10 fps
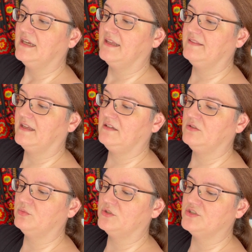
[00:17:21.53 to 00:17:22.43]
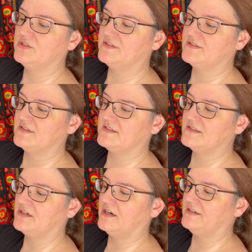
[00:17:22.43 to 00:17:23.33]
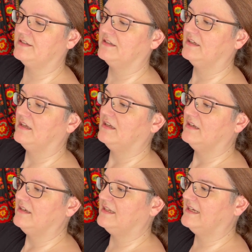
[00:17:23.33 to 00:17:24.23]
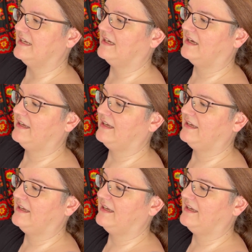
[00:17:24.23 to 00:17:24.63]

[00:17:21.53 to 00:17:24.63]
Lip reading: and then you would just start knitting. I